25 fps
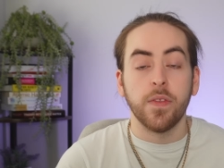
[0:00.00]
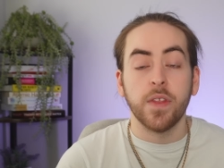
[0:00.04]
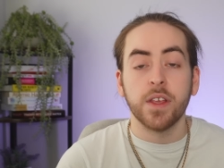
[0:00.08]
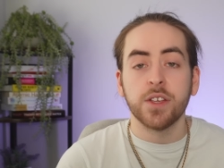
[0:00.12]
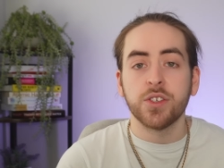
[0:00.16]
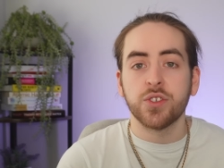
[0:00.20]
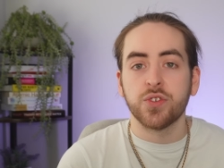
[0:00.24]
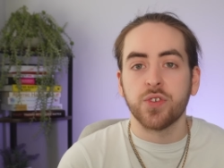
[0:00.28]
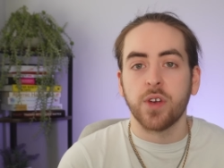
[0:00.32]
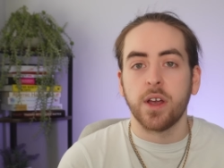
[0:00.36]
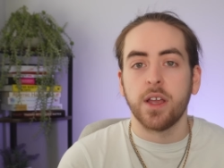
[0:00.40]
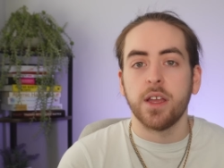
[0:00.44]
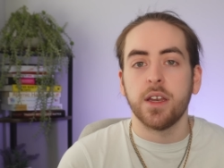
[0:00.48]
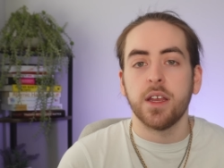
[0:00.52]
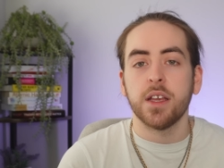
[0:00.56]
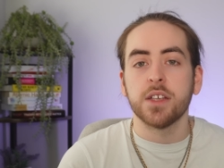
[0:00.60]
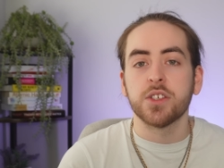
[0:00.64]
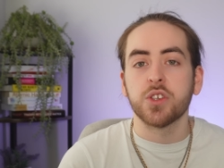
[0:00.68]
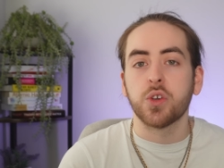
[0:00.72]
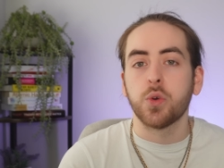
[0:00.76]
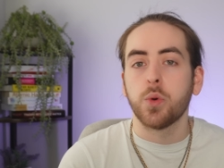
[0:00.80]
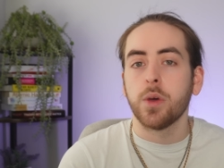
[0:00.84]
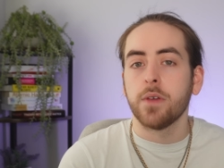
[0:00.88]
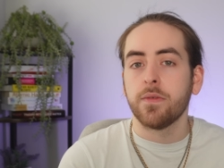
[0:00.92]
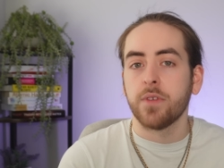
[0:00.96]
and this trade
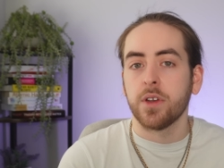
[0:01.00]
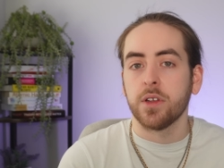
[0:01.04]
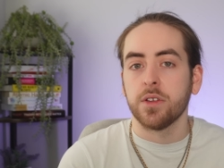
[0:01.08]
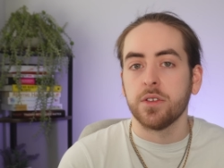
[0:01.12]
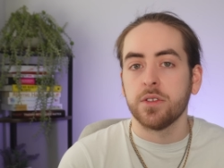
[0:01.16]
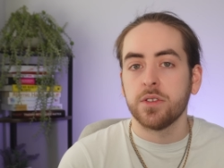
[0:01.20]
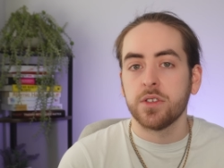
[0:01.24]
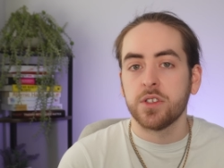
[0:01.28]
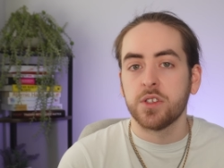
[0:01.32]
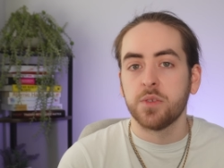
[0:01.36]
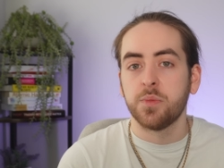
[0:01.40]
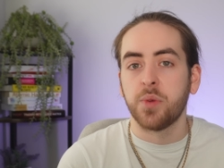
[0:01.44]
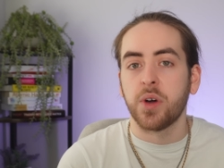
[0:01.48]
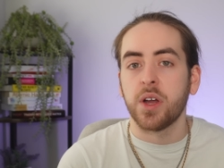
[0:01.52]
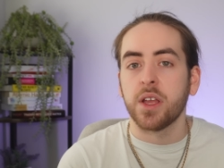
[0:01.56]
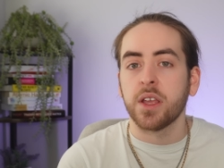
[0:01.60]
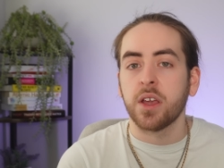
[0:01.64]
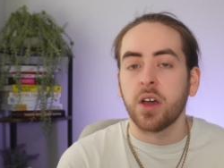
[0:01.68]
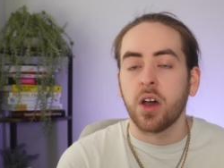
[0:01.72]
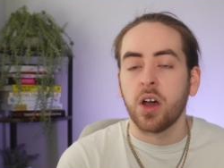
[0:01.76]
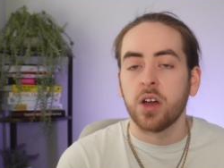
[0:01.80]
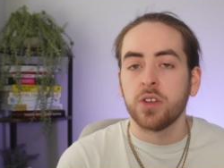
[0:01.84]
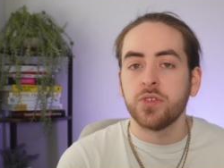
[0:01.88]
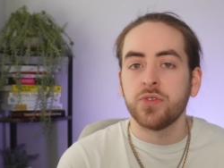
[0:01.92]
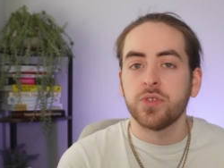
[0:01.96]
is equivalent to buying
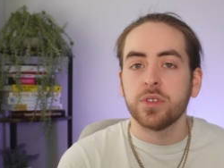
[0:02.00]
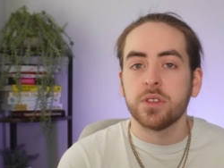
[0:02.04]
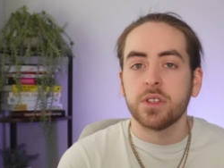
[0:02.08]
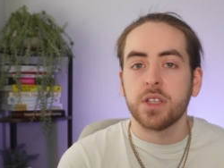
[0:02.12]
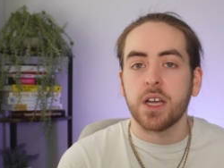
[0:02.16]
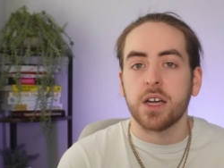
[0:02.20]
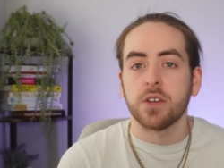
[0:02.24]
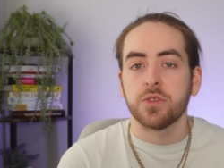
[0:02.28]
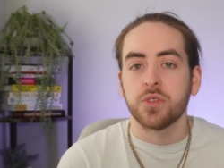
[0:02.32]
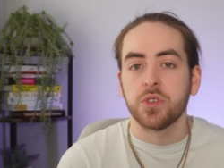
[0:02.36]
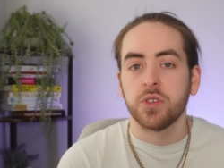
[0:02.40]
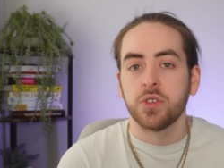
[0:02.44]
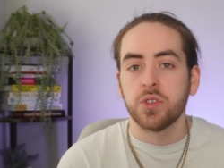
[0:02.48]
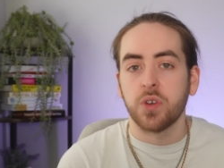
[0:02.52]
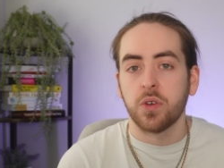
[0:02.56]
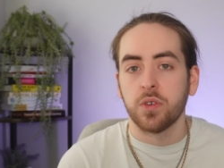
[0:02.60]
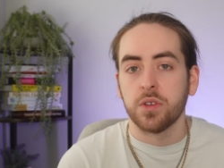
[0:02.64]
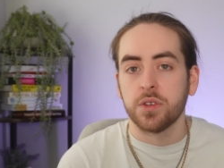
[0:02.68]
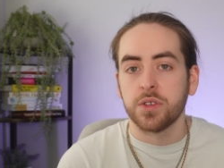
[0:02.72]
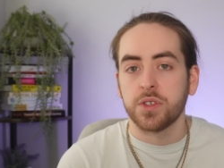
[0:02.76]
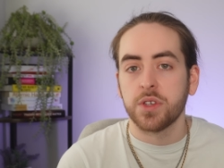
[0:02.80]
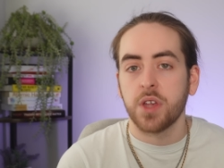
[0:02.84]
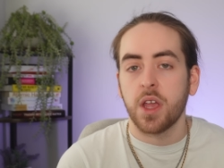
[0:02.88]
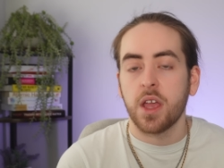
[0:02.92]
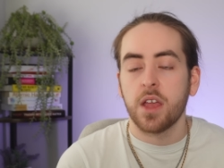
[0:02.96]
one hundred thousand
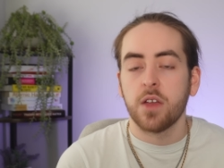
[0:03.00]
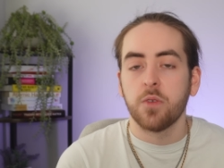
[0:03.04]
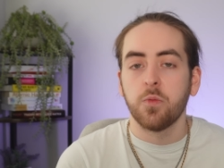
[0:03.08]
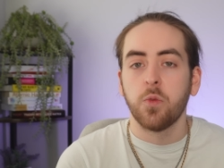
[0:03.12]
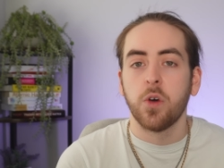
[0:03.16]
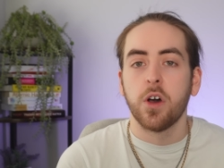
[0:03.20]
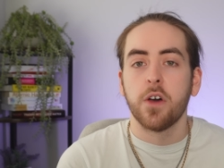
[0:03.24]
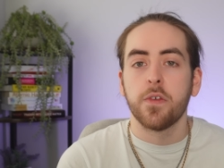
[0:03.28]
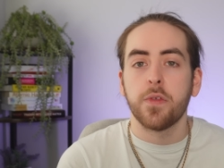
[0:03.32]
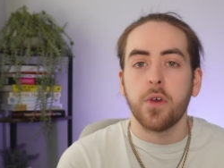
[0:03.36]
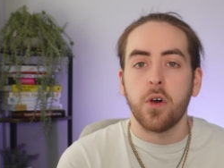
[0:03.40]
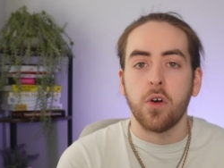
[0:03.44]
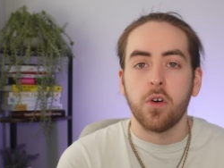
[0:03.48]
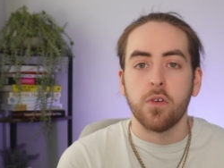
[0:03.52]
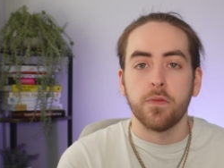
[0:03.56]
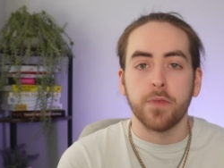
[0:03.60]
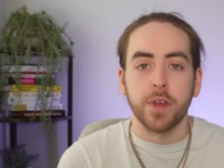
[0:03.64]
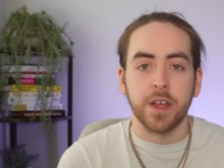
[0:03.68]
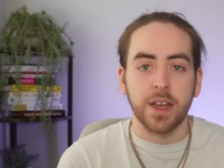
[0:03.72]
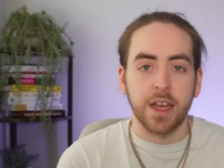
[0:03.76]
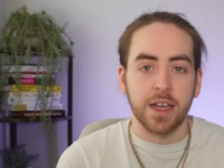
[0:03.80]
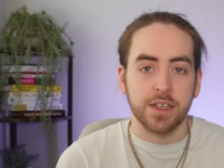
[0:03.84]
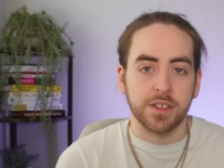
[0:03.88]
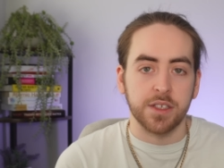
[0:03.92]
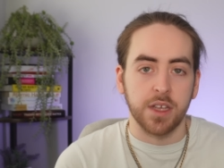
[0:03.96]
dollars worth of
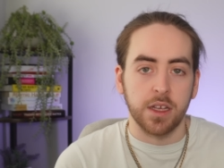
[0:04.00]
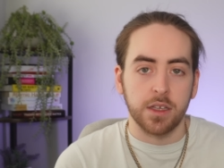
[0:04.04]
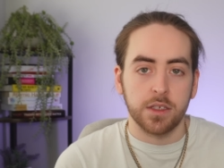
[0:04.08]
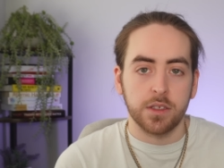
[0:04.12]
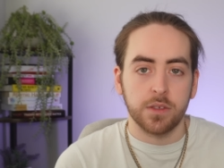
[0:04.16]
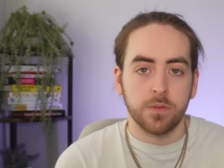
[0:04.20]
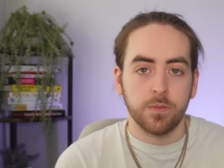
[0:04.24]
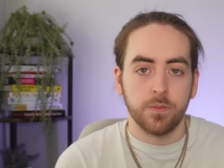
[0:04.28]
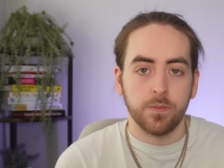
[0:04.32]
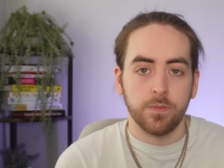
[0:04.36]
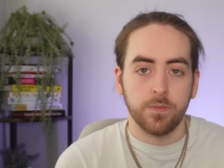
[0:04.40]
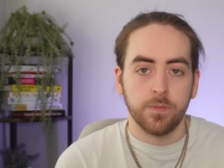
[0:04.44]
an asset.